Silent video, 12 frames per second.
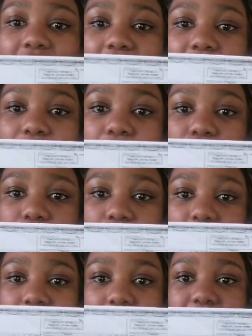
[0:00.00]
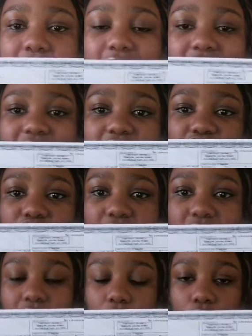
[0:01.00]
a color photo, guys. This is
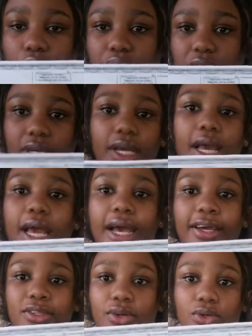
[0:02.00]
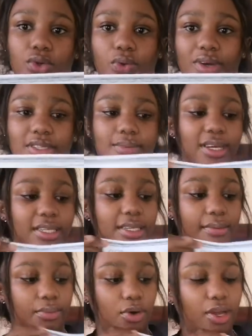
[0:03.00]
just a copy. I don't know where is my
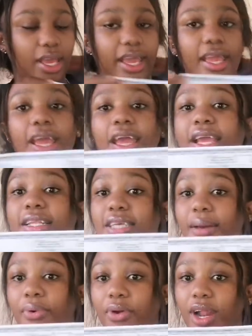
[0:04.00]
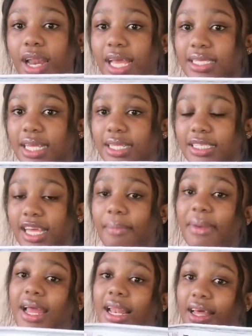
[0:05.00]
temporary license.
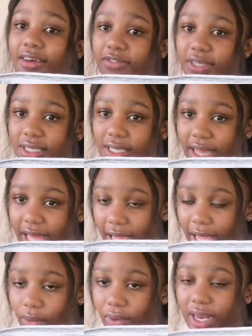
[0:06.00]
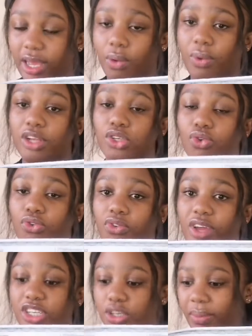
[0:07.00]
I left it there when I went to
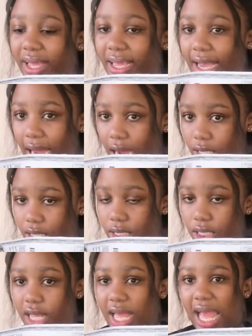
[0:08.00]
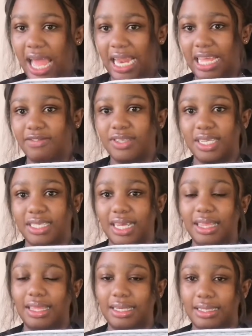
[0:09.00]
fetch my card. I left it
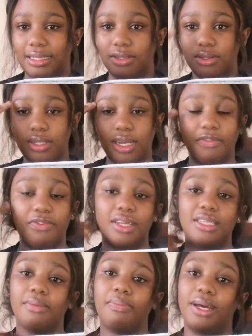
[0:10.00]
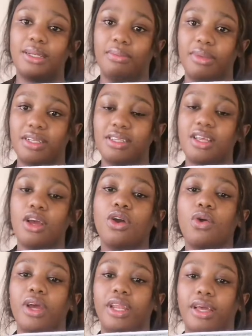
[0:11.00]
at the traffic department
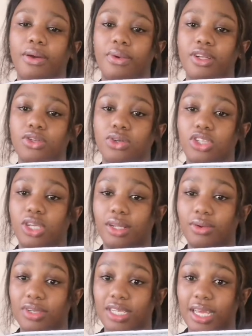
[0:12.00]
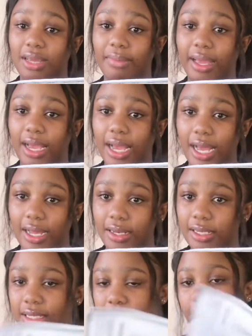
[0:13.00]
when I went to take my
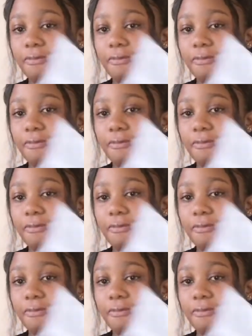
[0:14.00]
card.